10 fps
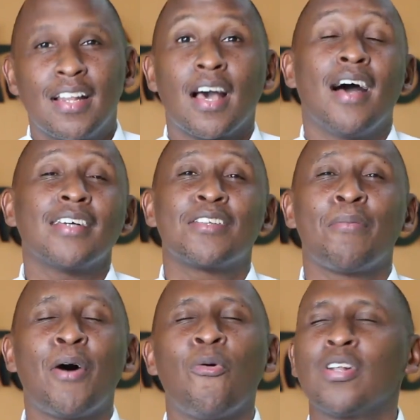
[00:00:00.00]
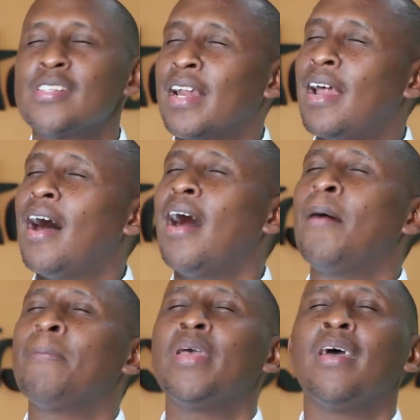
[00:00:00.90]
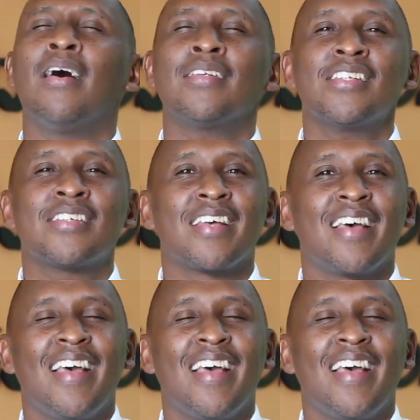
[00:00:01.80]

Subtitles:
the customer wants an ambiance